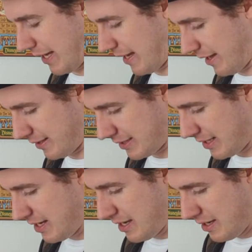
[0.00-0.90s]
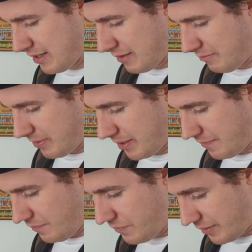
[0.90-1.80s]
I guess.
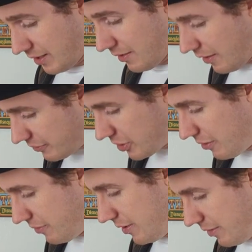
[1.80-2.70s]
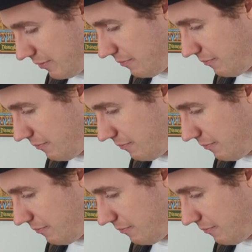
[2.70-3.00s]
But as I've shown in